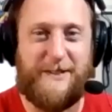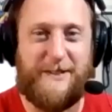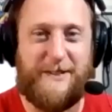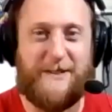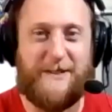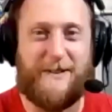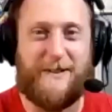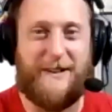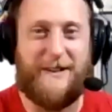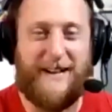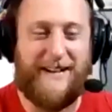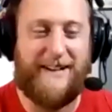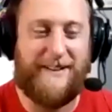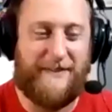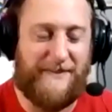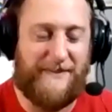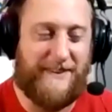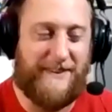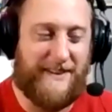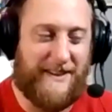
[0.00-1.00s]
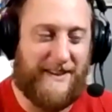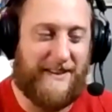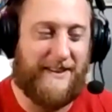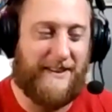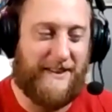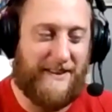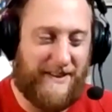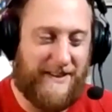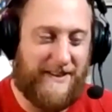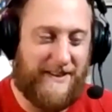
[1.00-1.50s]
too. Uh, yeah.
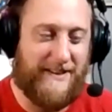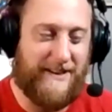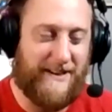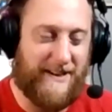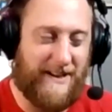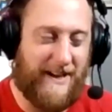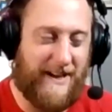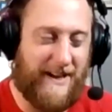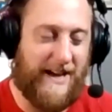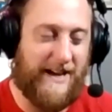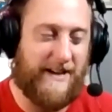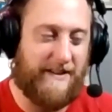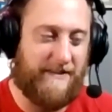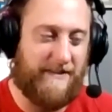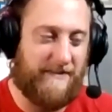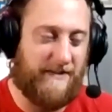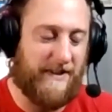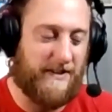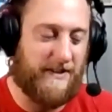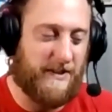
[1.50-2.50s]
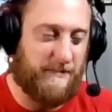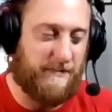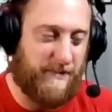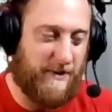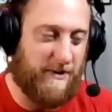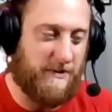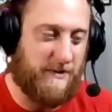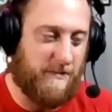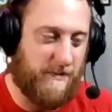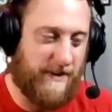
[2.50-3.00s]
yeah, I
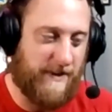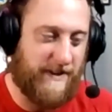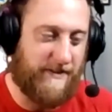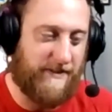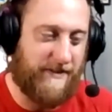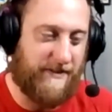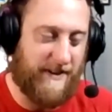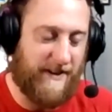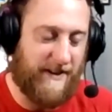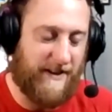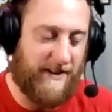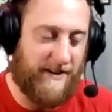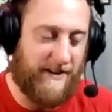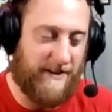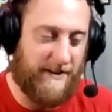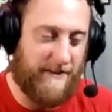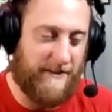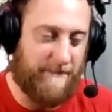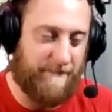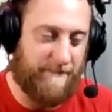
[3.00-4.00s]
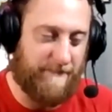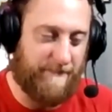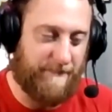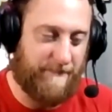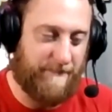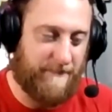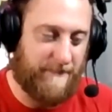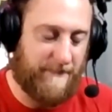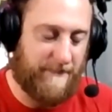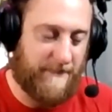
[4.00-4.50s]
spoke with. Um,